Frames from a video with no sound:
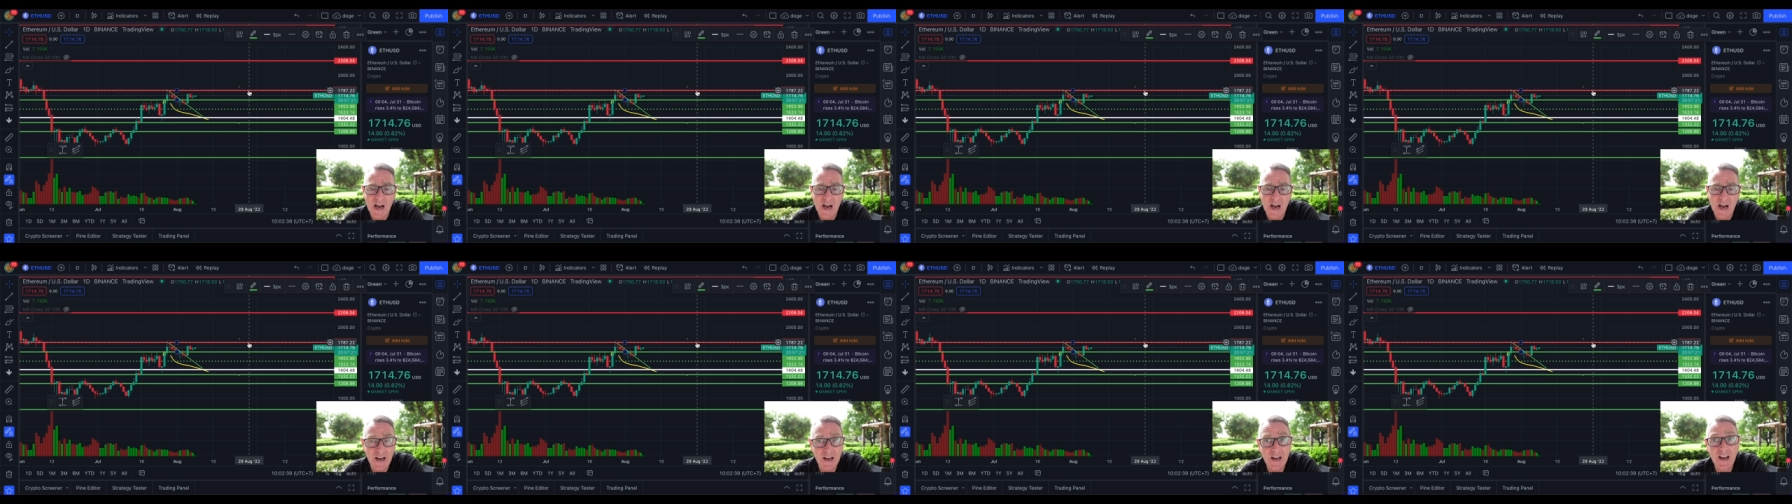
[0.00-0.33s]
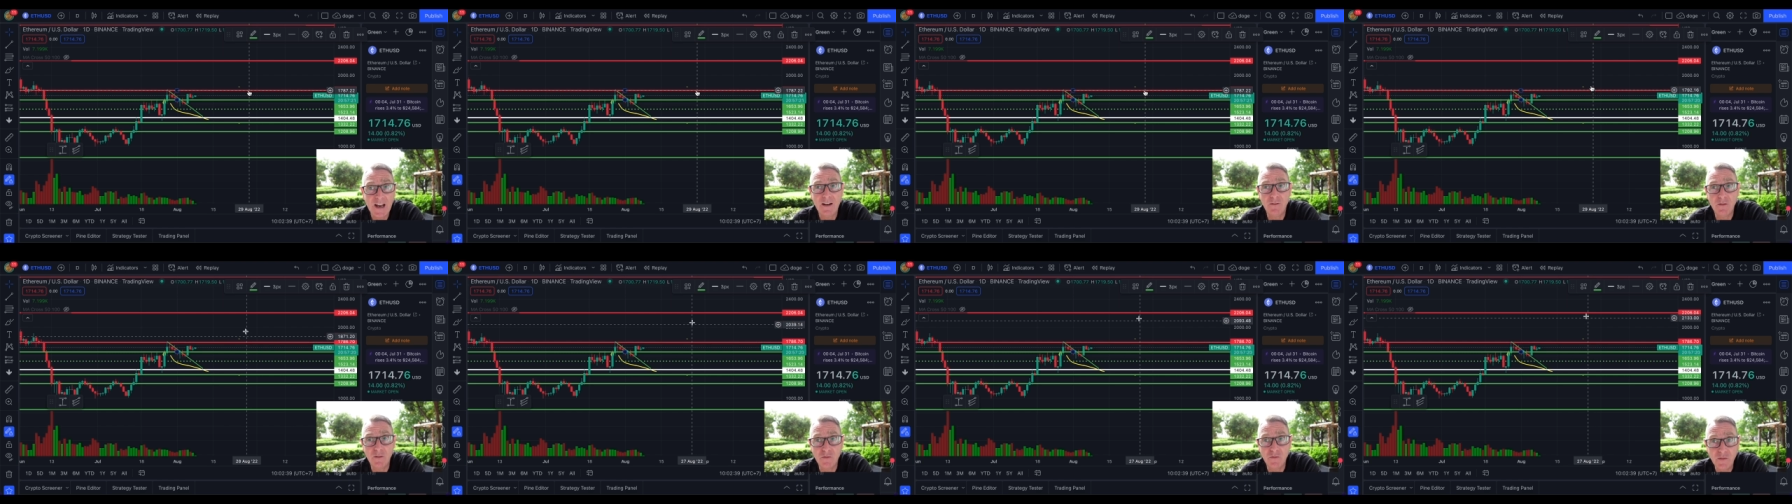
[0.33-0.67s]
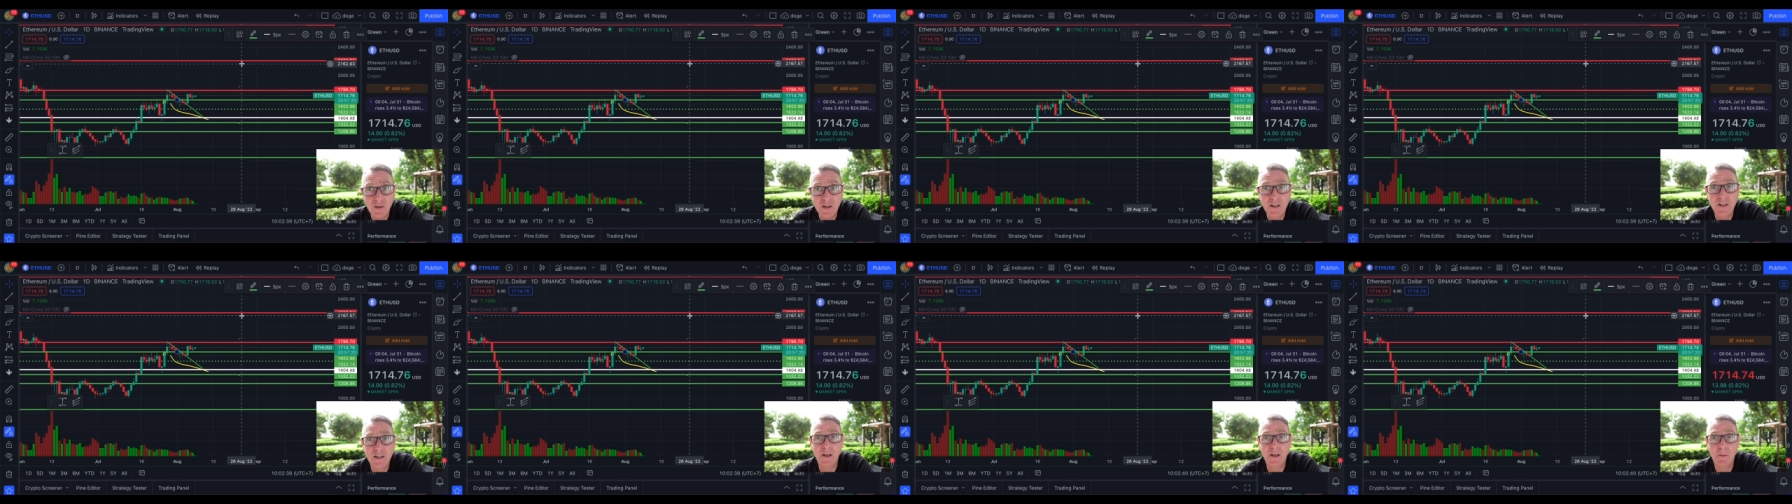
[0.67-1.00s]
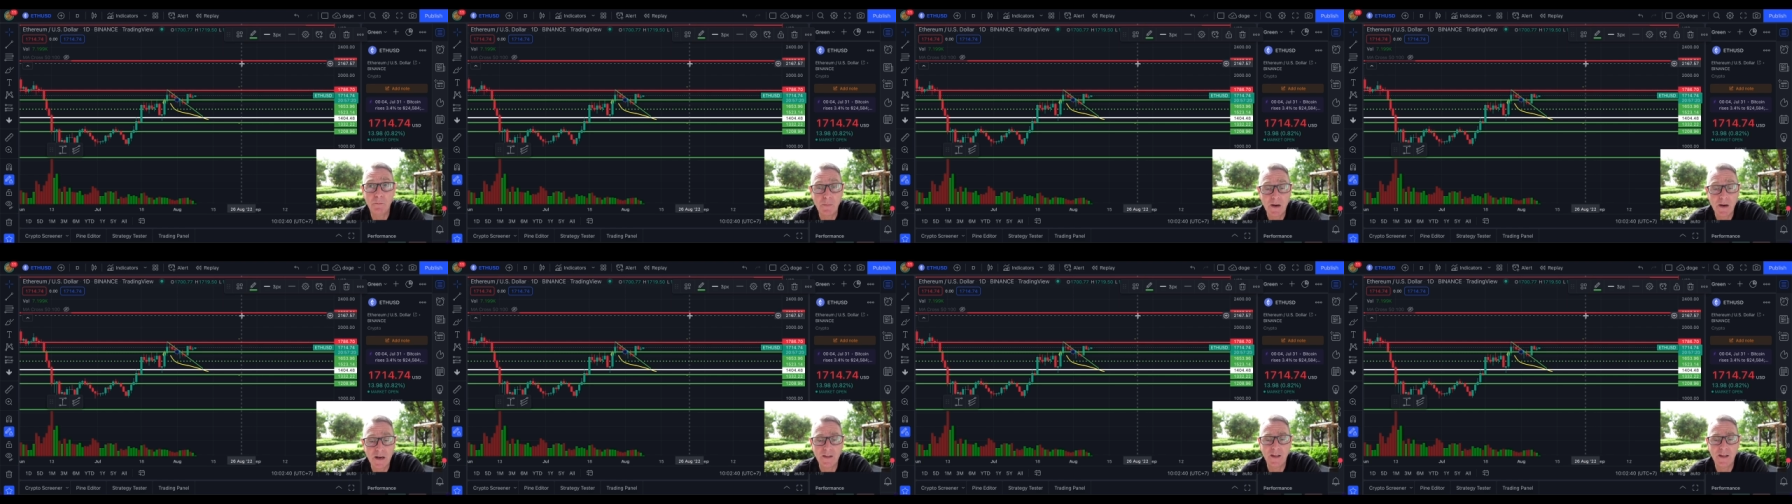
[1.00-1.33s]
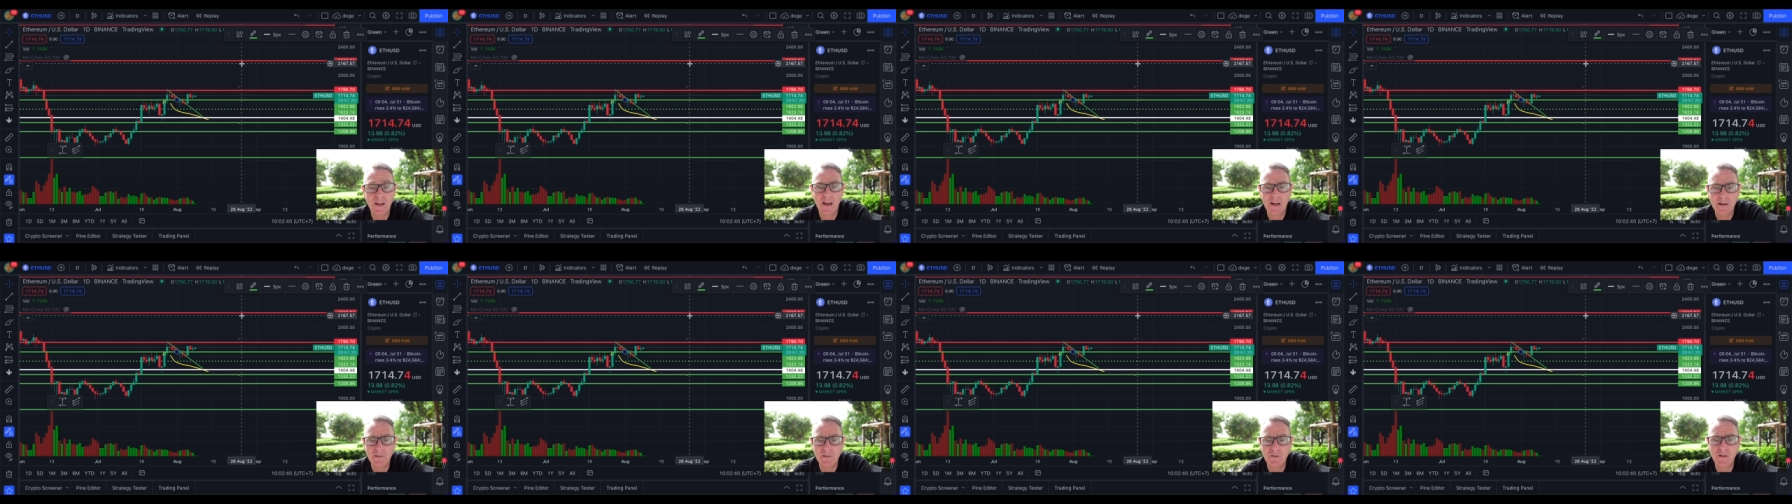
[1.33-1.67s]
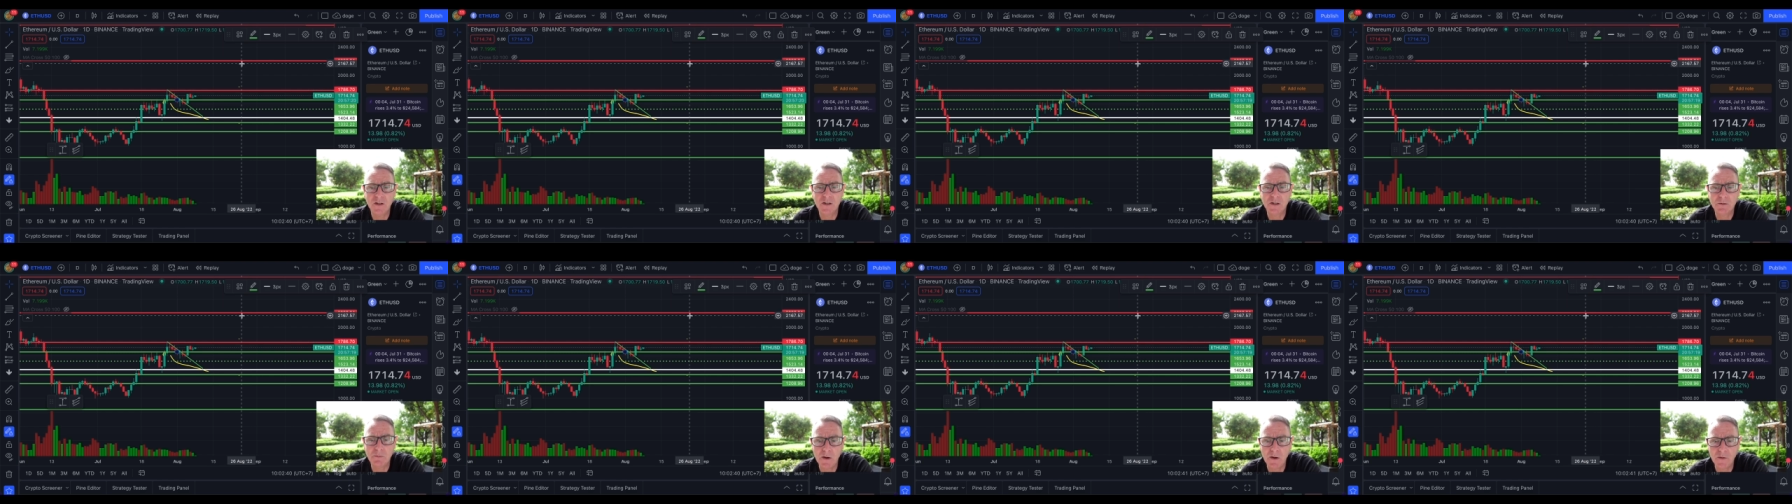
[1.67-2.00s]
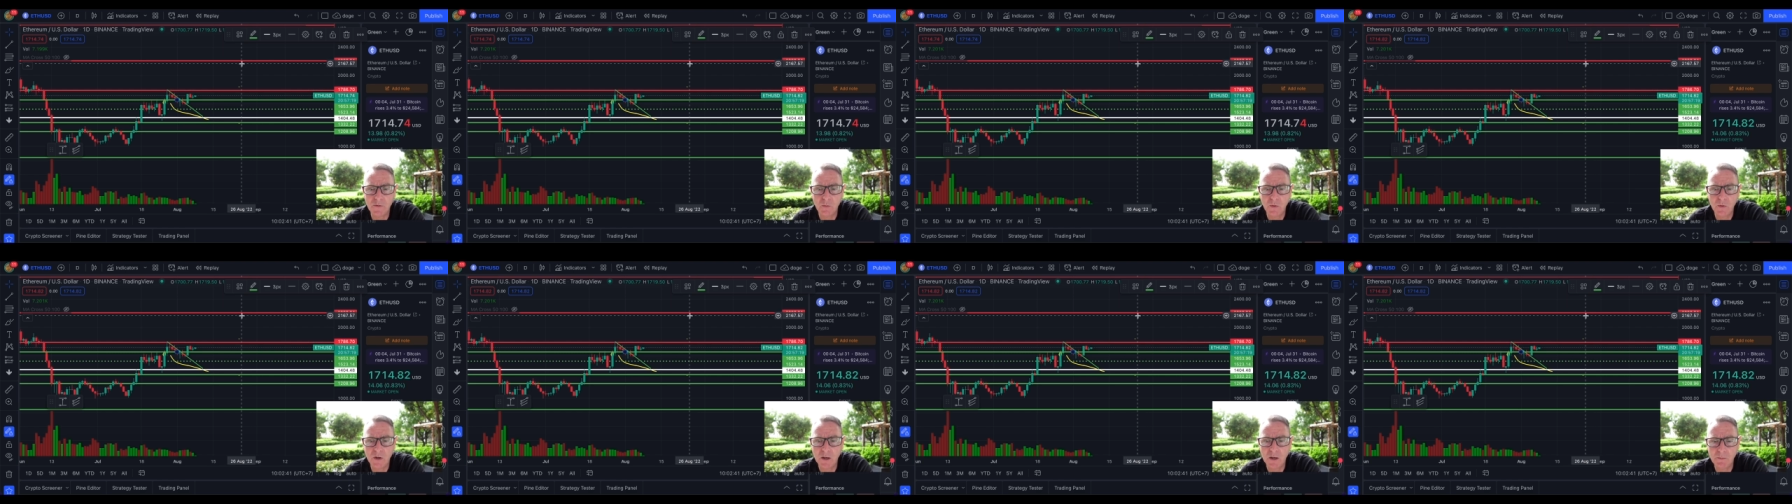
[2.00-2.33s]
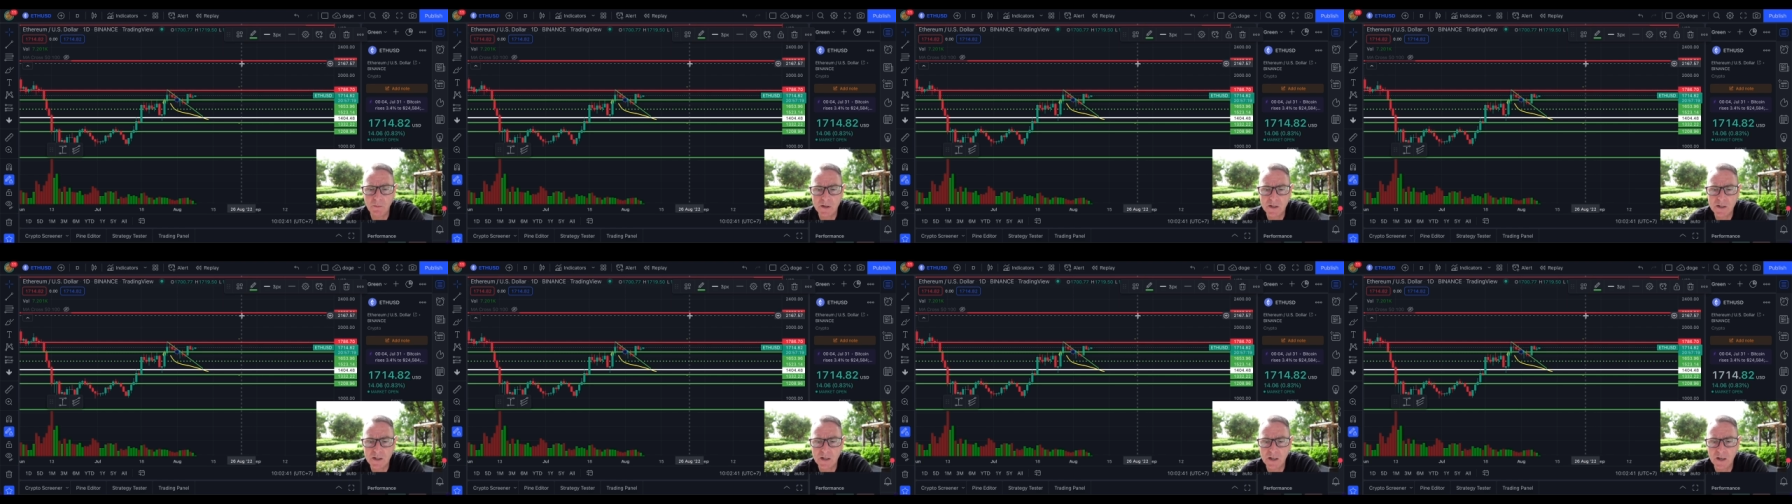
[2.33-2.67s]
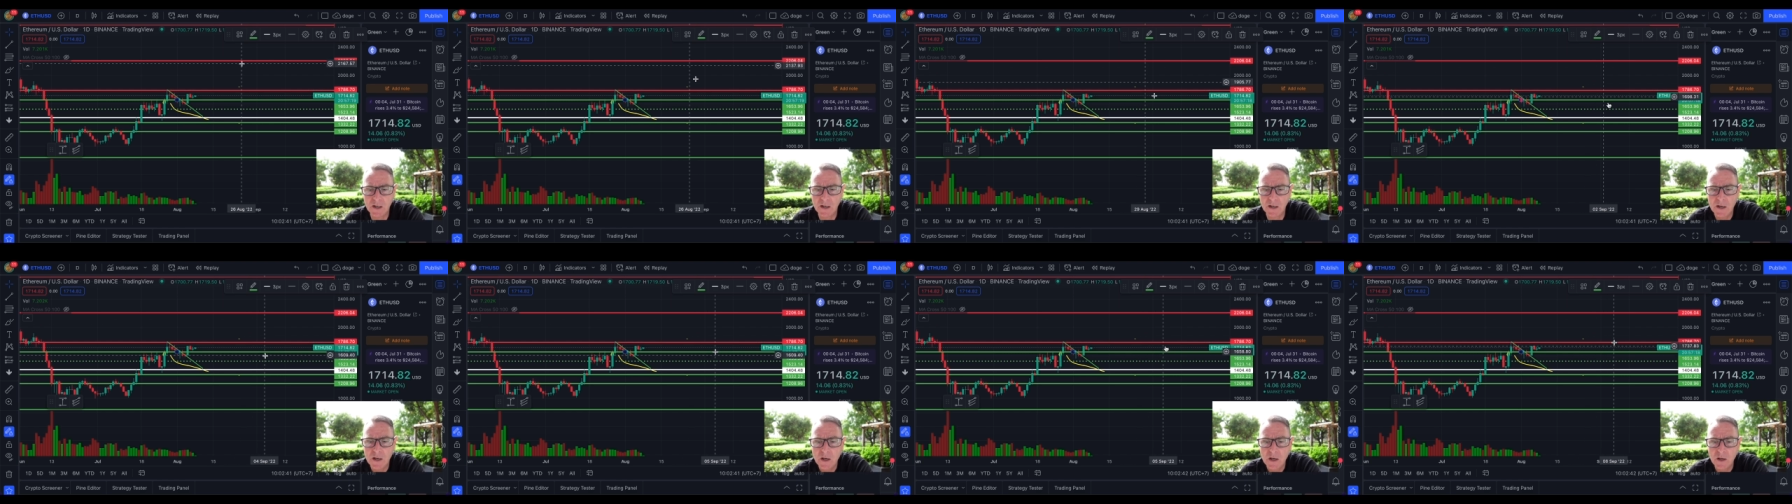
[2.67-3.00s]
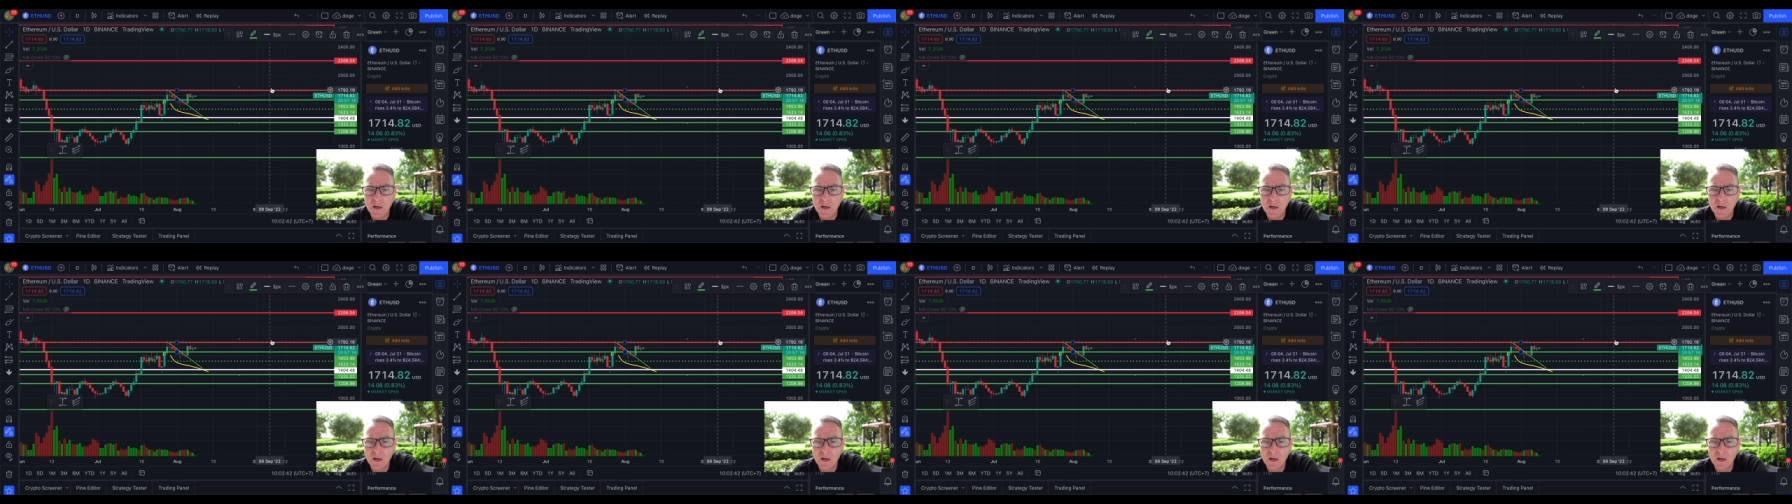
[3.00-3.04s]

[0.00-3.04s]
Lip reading: I have a feeling that by the end of this month, we could be seeing